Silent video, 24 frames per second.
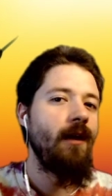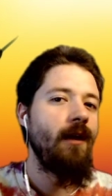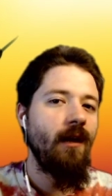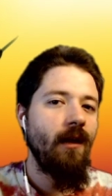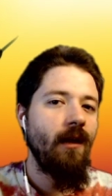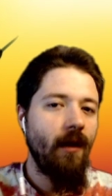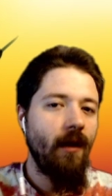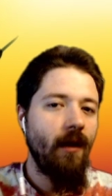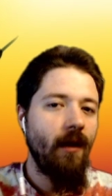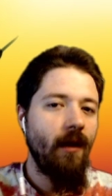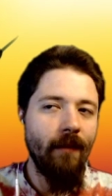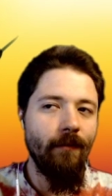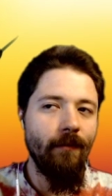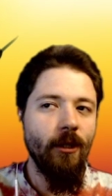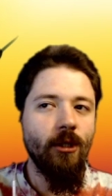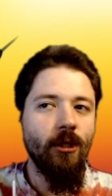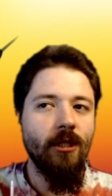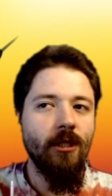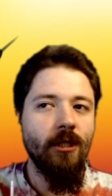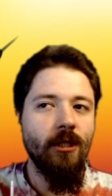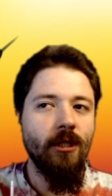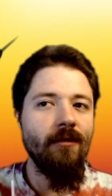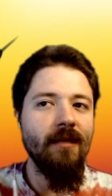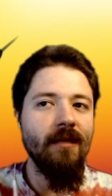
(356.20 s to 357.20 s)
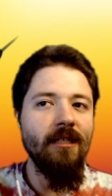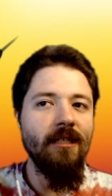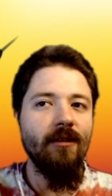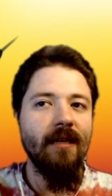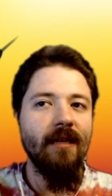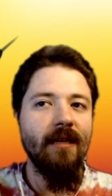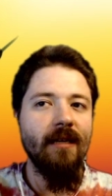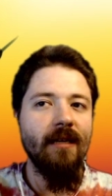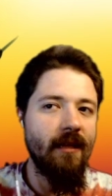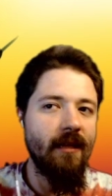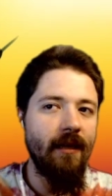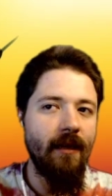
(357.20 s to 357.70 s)
Um, you still need to get
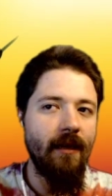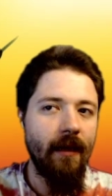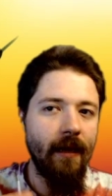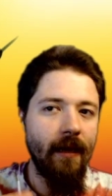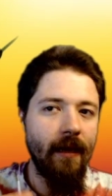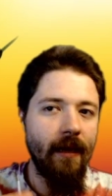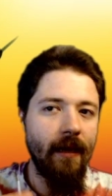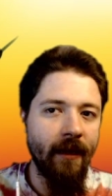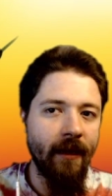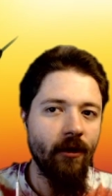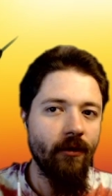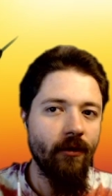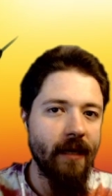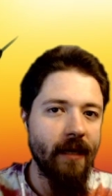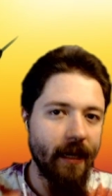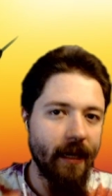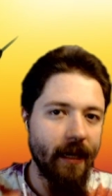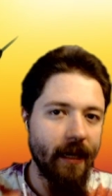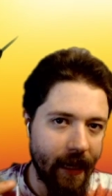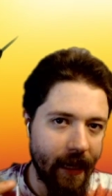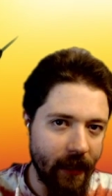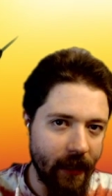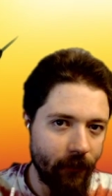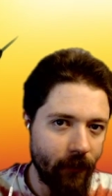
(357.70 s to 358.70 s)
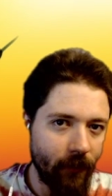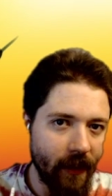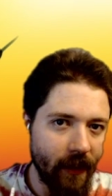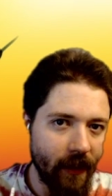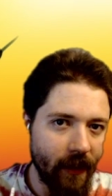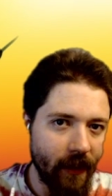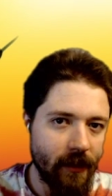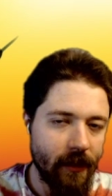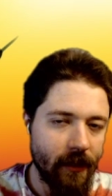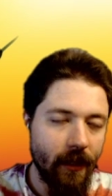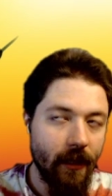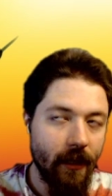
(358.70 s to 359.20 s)
the Echo Kick anyways,
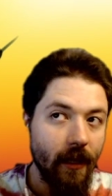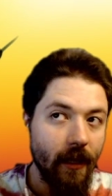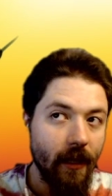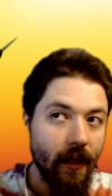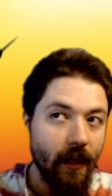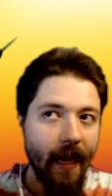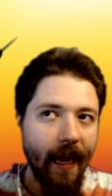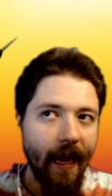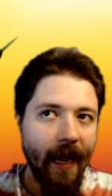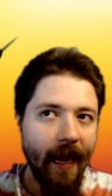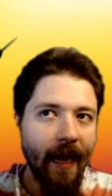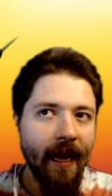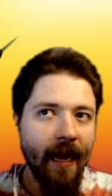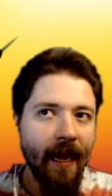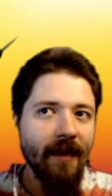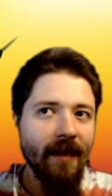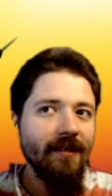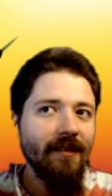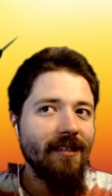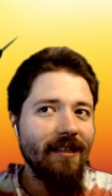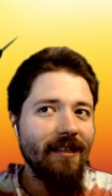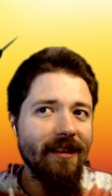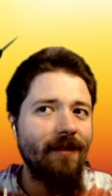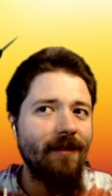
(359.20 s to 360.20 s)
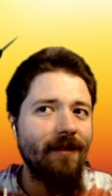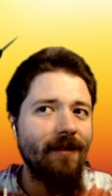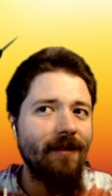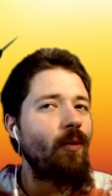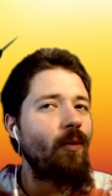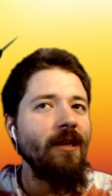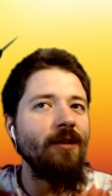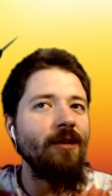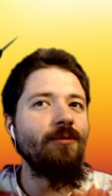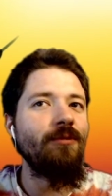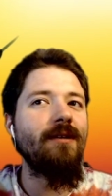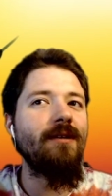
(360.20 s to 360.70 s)
and when
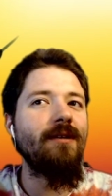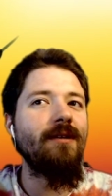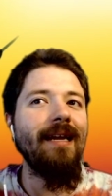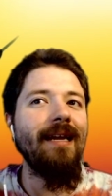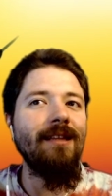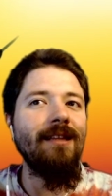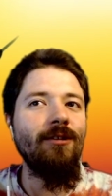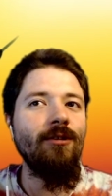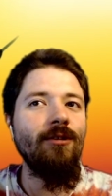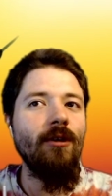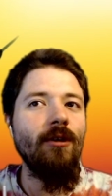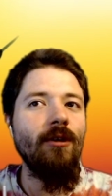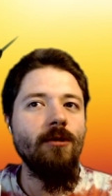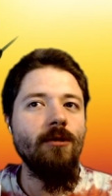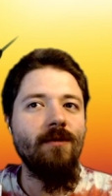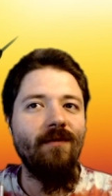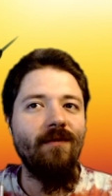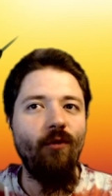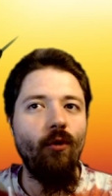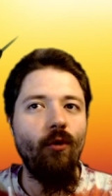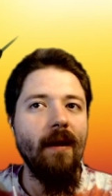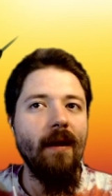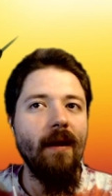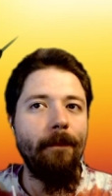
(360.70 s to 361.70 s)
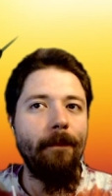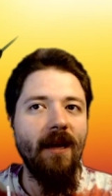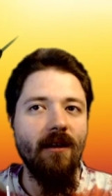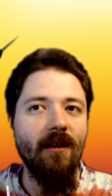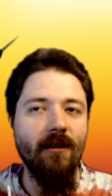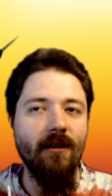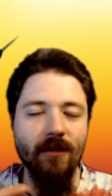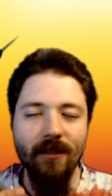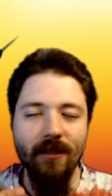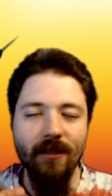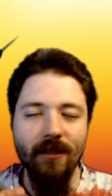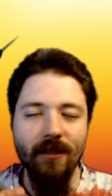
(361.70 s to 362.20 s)
you get to those Void Bells,
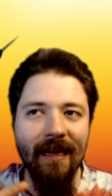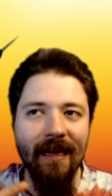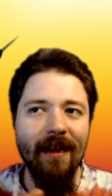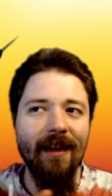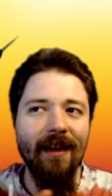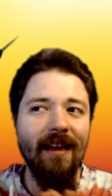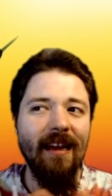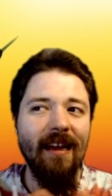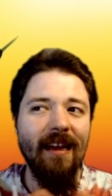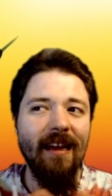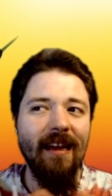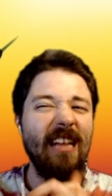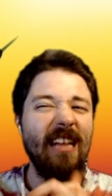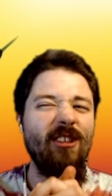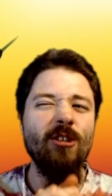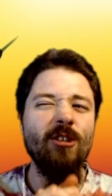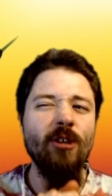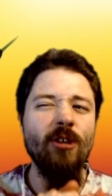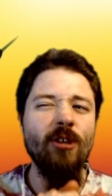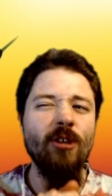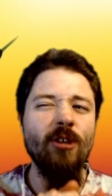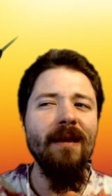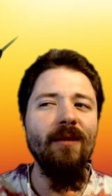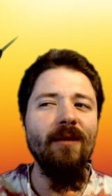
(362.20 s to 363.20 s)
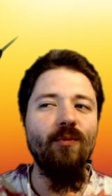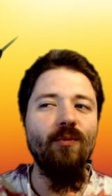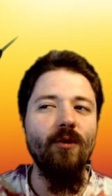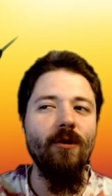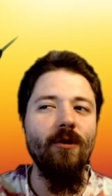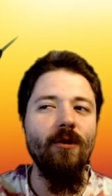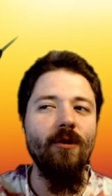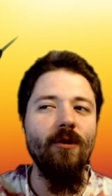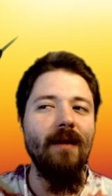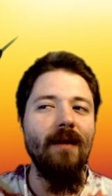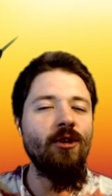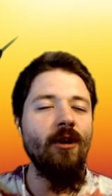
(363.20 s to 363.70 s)
like, there's going to be room.
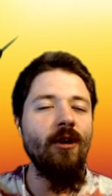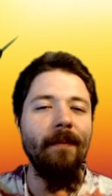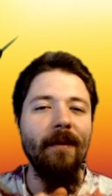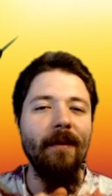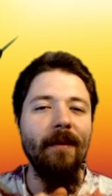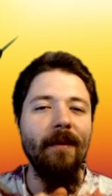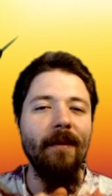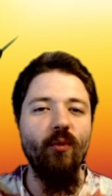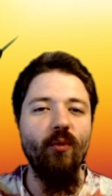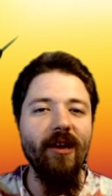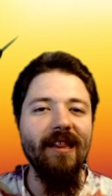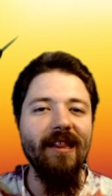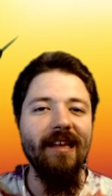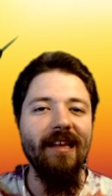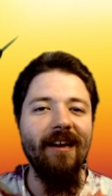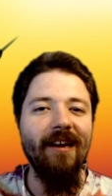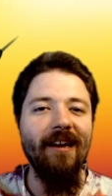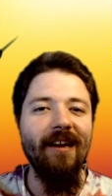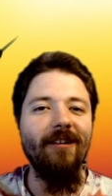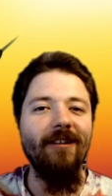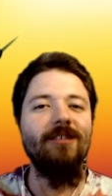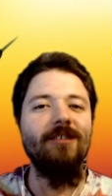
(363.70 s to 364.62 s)
It's going to be really hard to